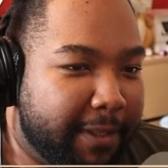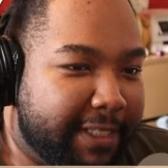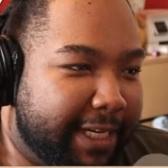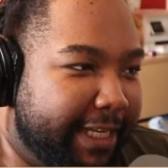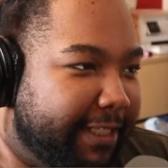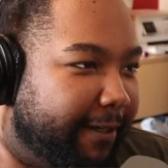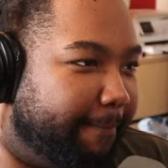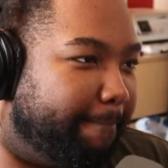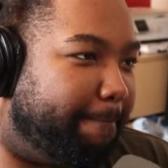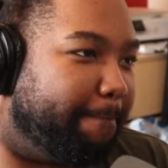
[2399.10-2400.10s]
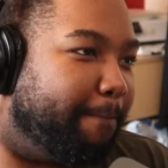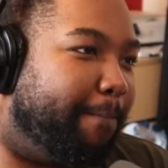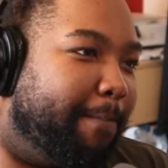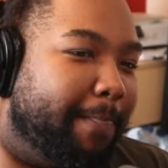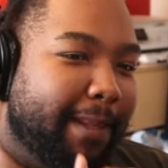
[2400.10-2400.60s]
in A tier.
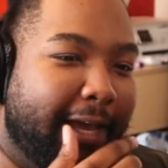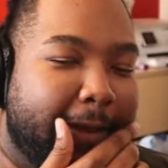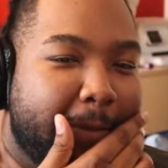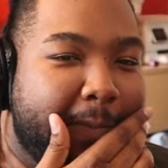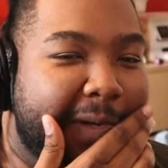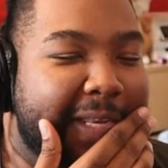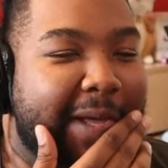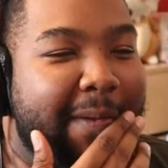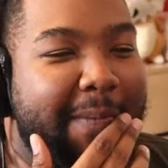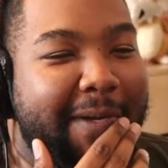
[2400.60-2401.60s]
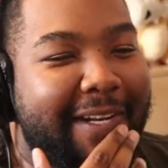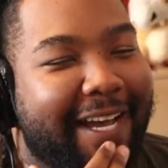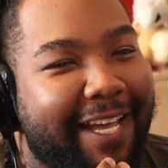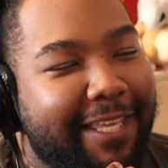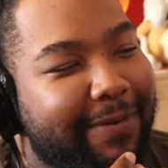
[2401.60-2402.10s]
I'm gonna put
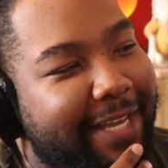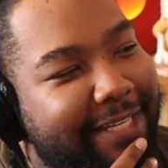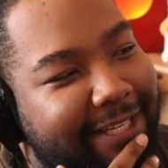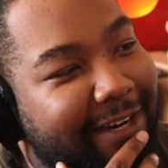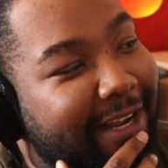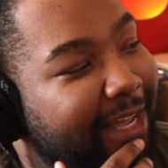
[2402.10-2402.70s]
Haikyuu in A tier.